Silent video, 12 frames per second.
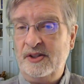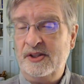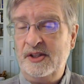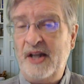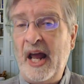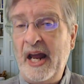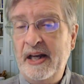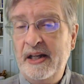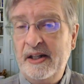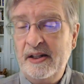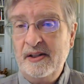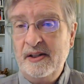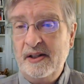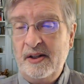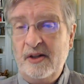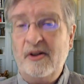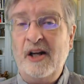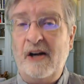the snake,
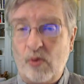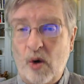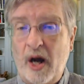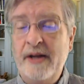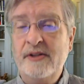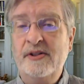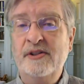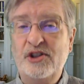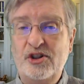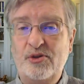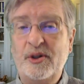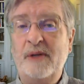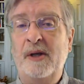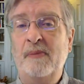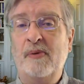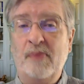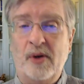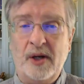you're going to have riots in the street,
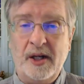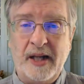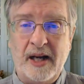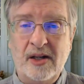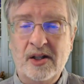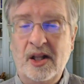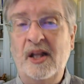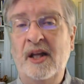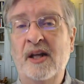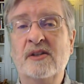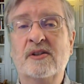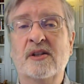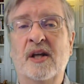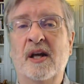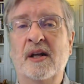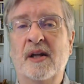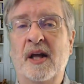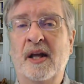people burning down things
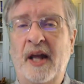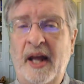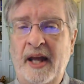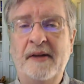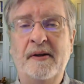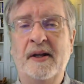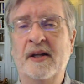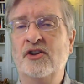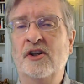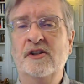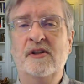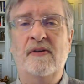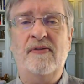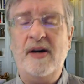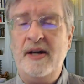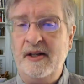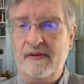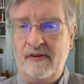and, and hate and
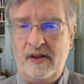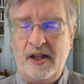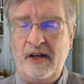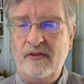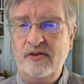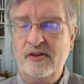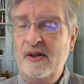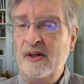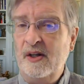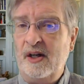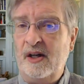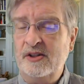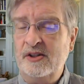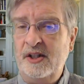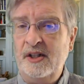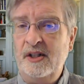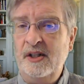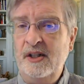justifying of thefts, uh,
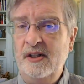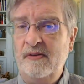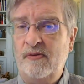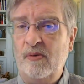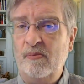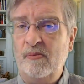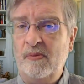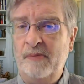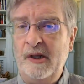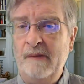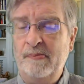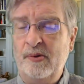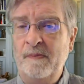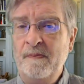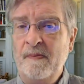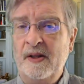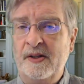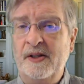stealing from people
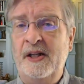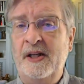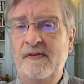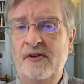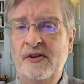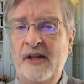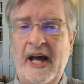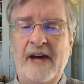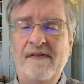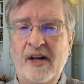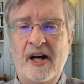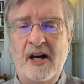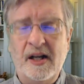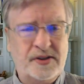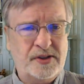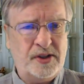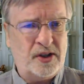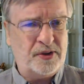to give to the
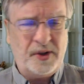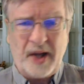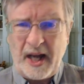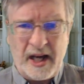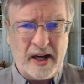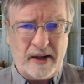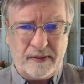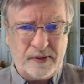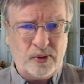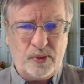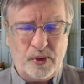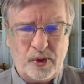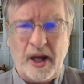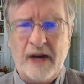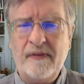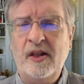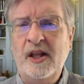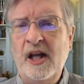have-nots. You know, you have you you
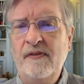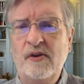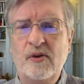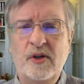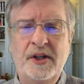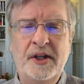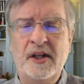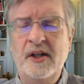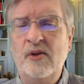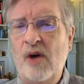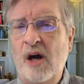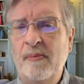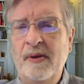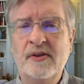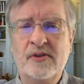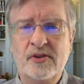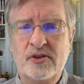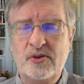have theft, killing, robbing,
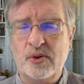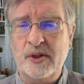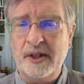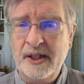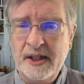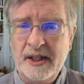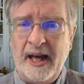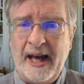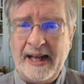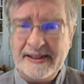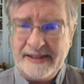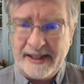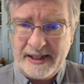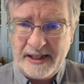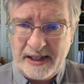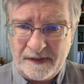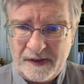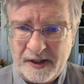and destroying as a
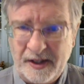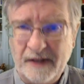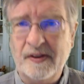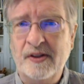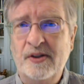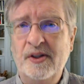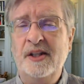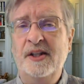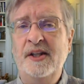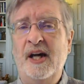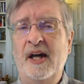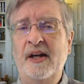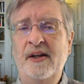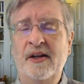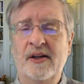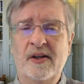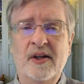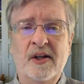gift given. Do you get the
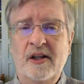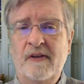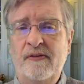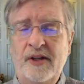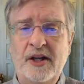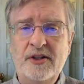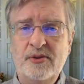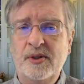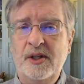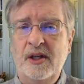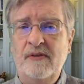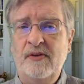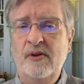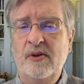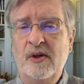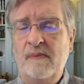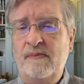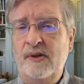idea? The flesh will give you
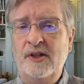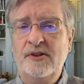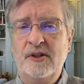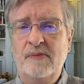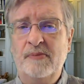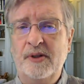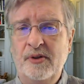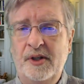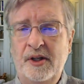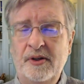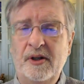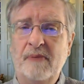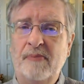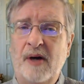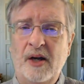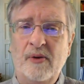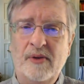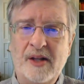pleasure, but you kill your
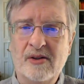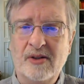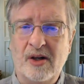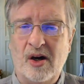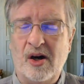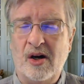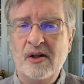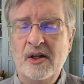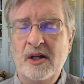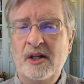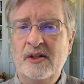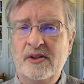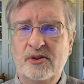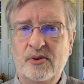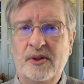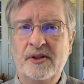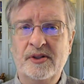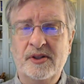body with alcohol
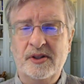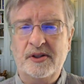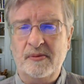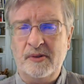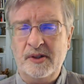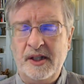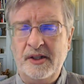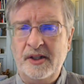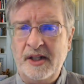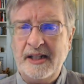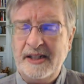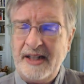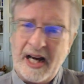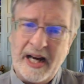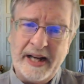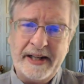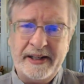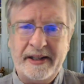destroy your system. Okay, that's the
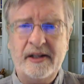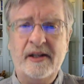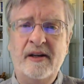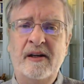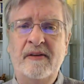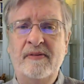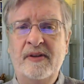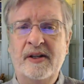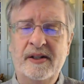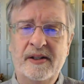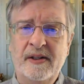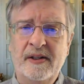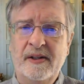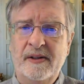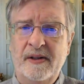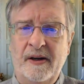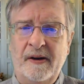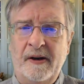idea of the
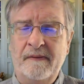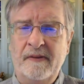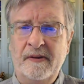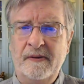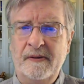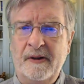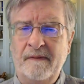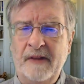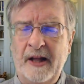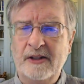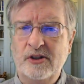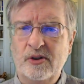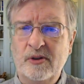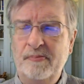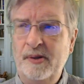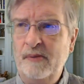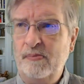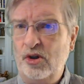uh, of the of that. So the
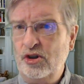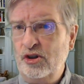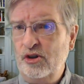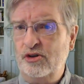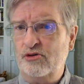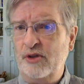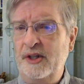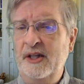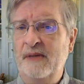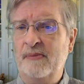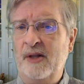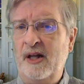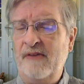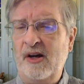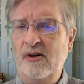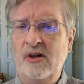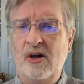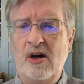p- person who's drinking a lot of
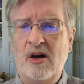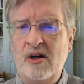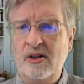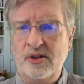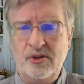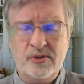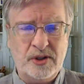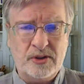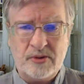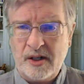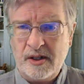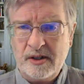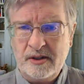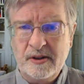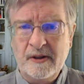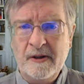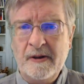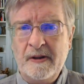alcohol, doing drugs,
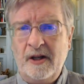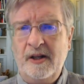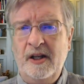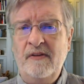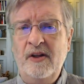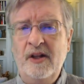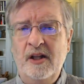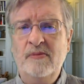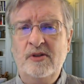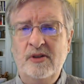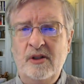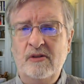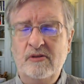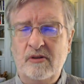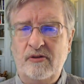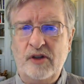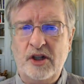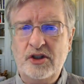they're giving themselves a
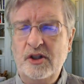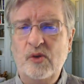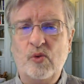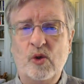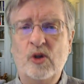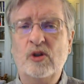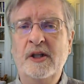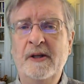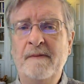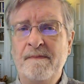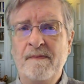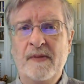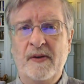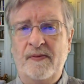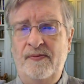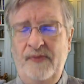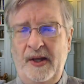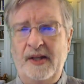fleshly, worldly
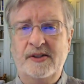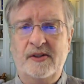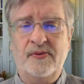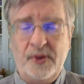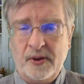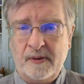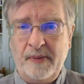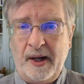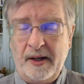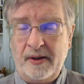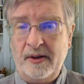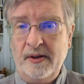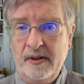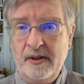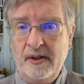fix to feel better.